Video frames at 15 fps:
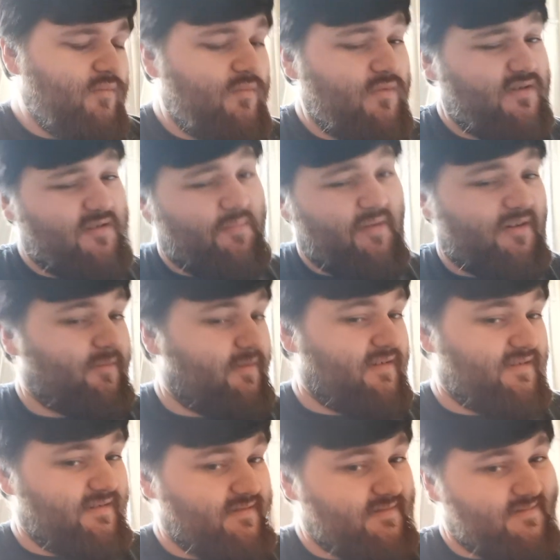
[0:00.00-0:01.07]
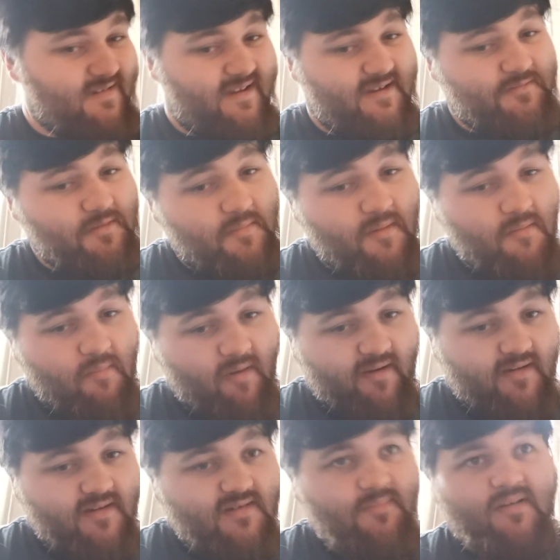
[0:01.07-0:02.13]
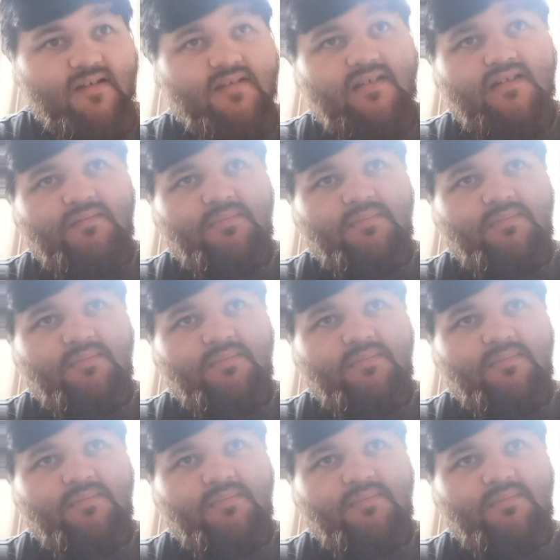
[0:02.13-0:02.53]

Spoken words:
one of the big reasons I am a bit biased because it's